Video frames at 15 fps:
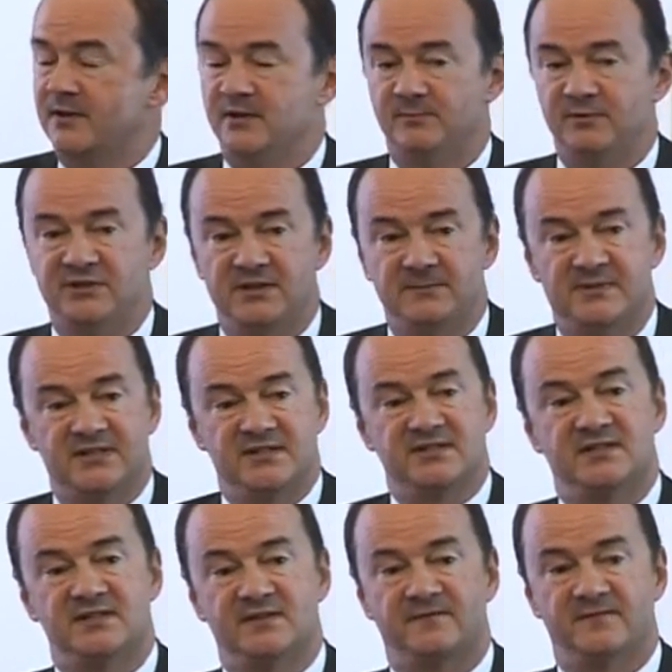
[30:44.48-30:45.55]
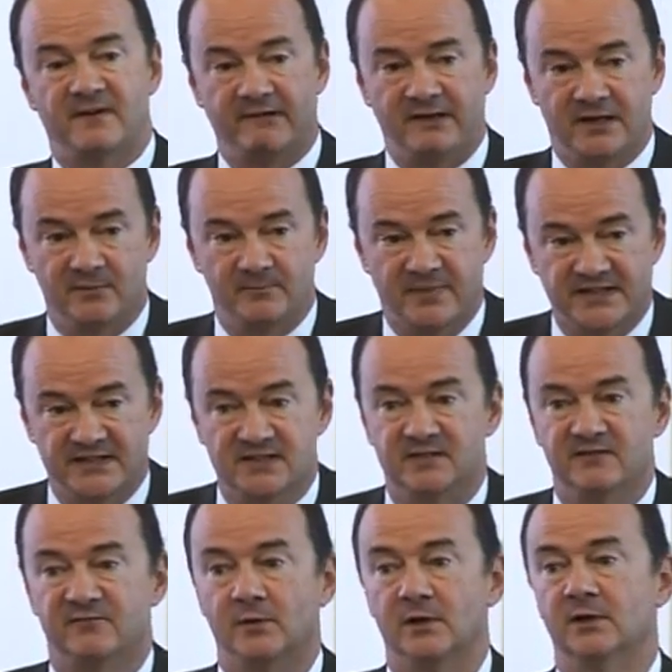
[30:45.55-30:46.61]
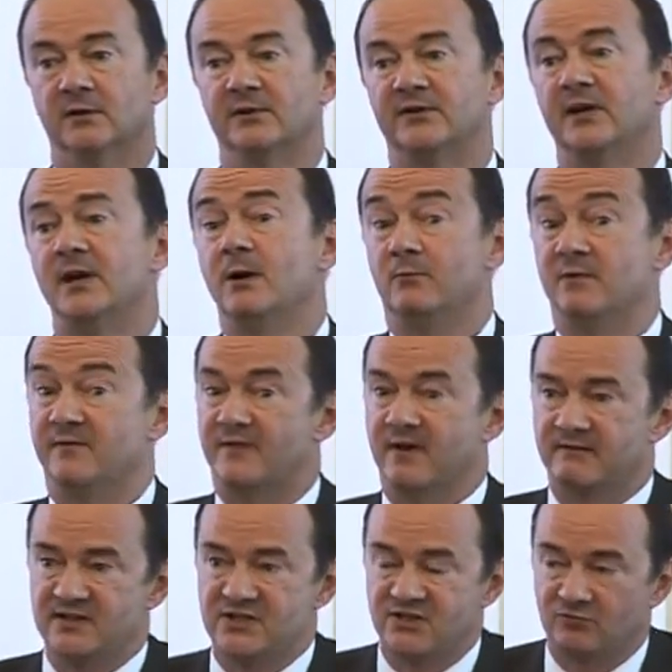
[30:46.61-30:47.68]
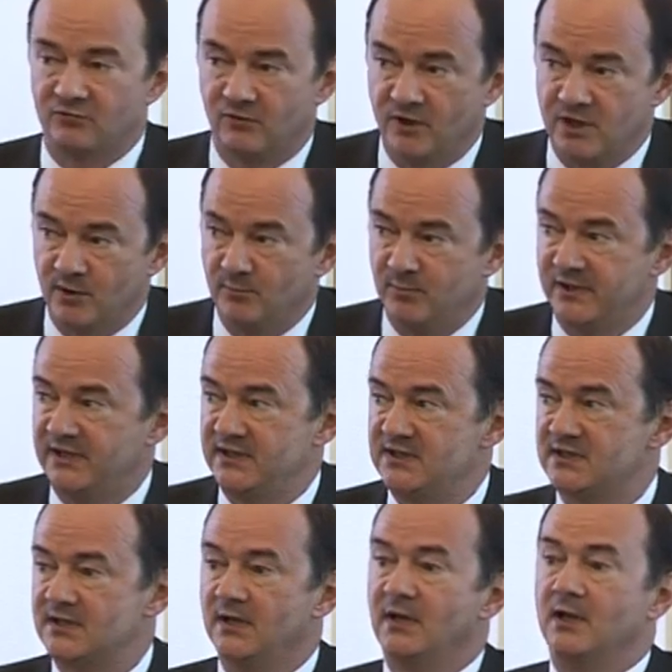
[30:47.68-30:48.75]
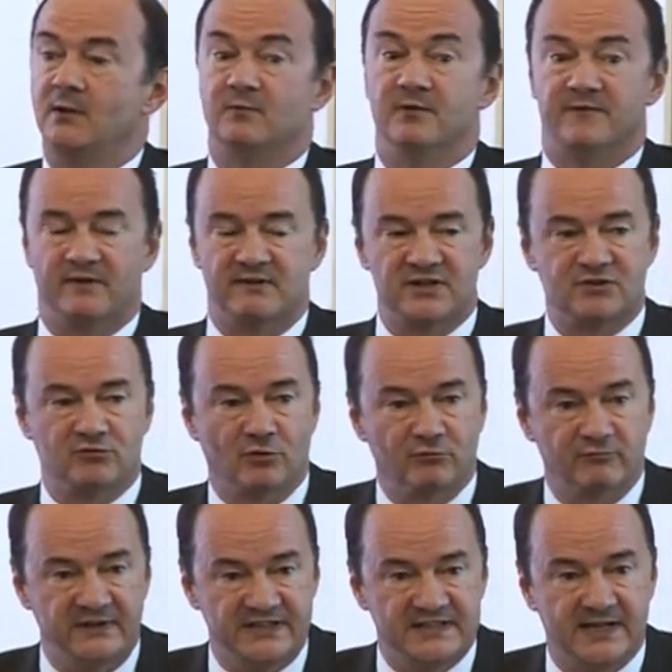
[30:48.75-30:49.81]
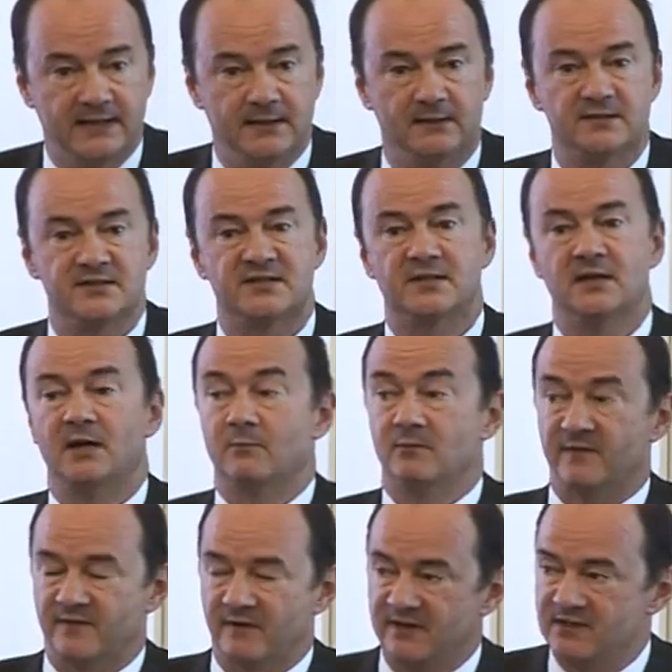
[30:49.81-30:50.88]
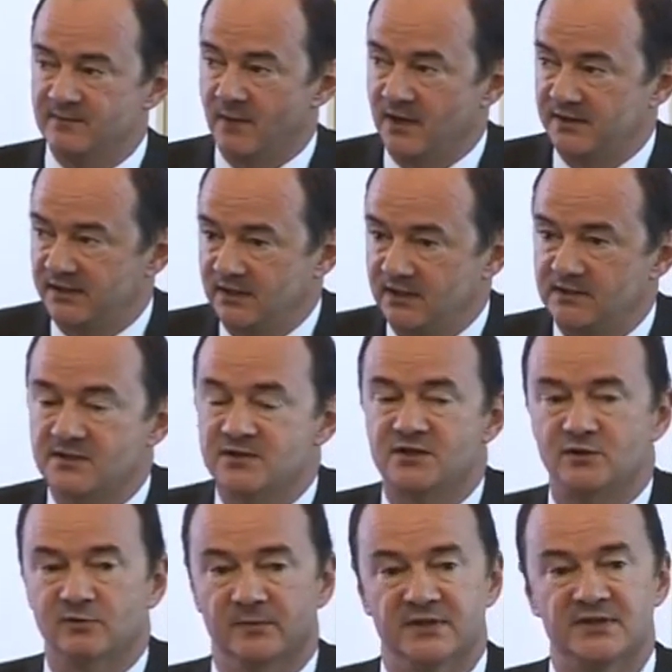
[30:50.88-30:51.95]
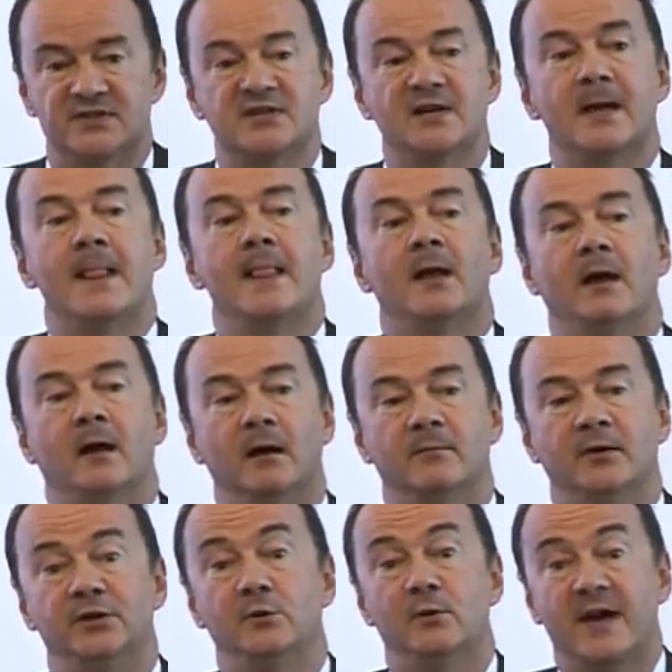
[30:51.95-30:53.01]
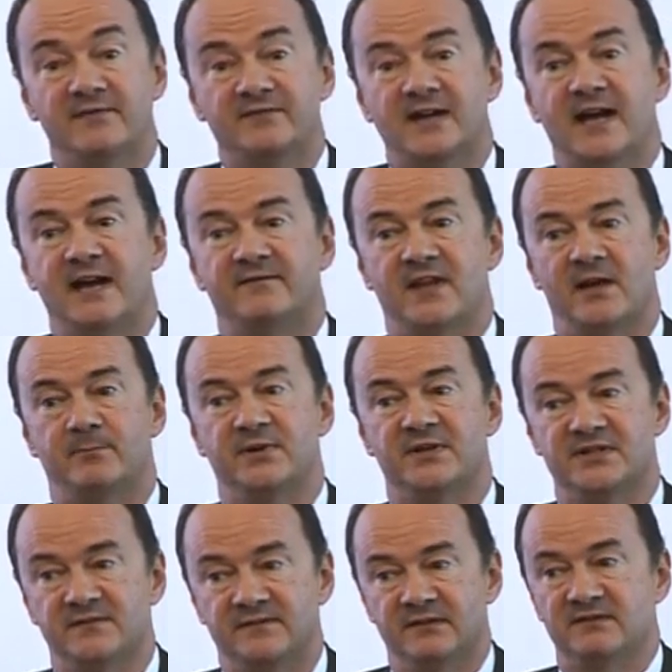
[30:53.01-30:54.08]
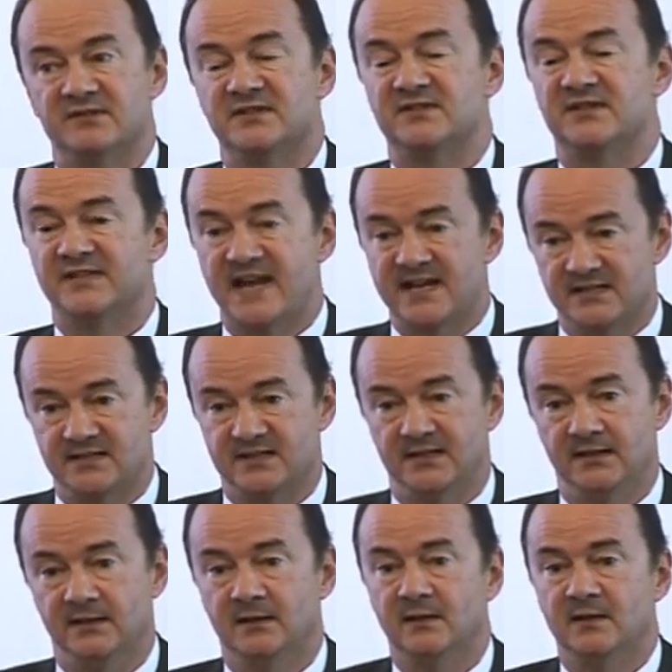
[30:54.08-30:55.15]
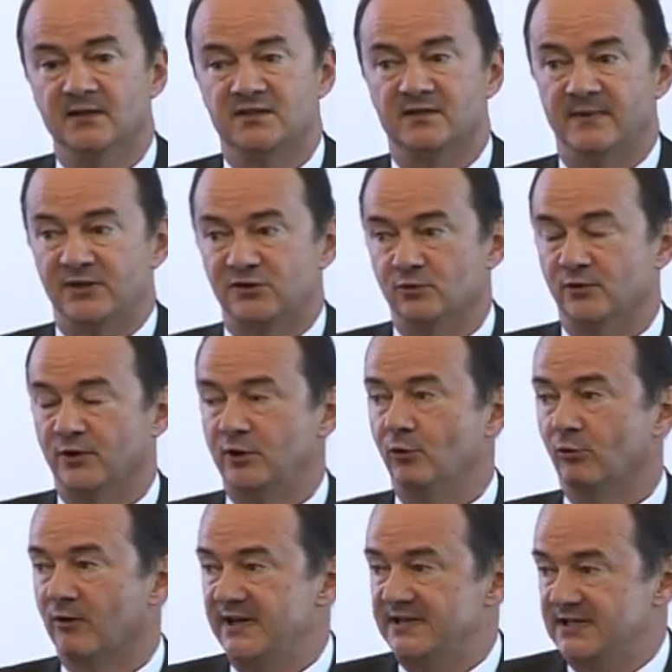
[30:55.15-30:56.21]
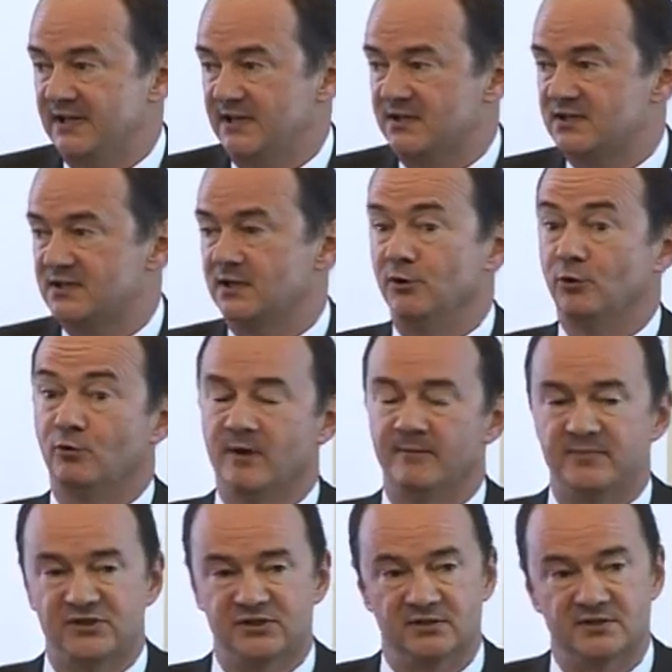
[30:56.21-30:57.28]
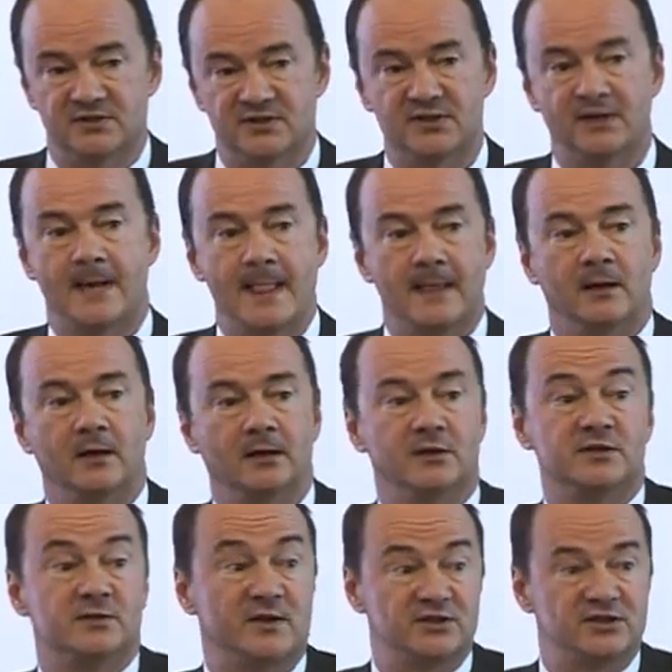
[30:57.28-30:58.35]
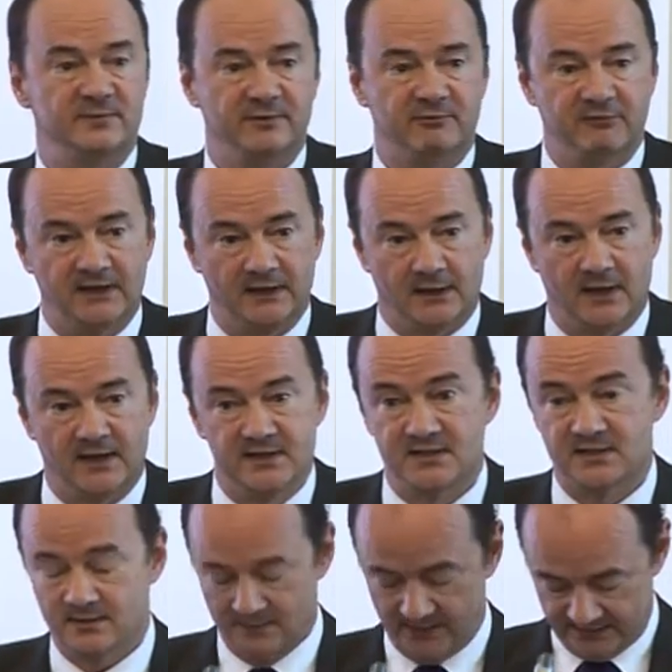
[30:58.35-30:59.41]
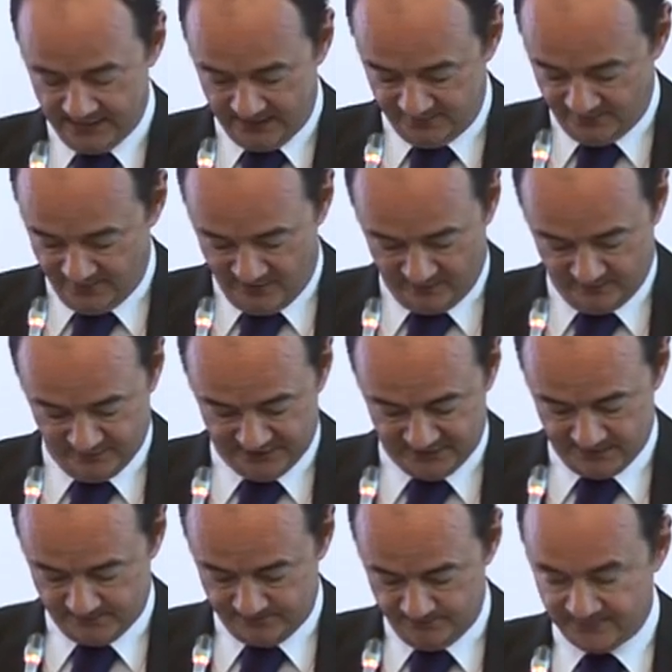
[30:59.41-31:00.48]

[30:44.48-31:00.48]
The beauty business is a very competitive world with very strong companies, with very strong retailers, with very demanding consumers. Um, and you have to have that perseverance and tenacity to make sure that your ideas and your ambitions are going to actually be realized in that environment.